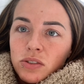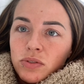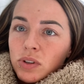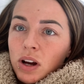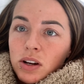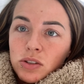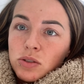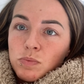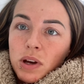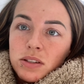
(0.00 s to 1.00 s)
I feel like I could
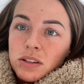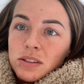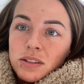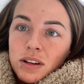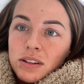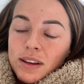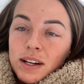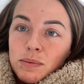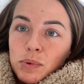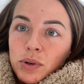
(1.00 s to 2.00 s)
just burst into tears at
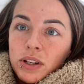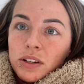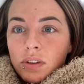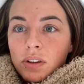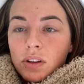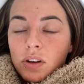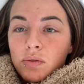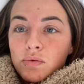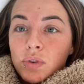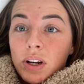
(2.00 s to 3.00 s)
any point.
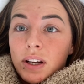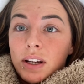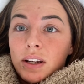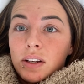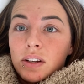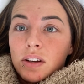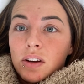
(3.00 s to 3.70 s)
Really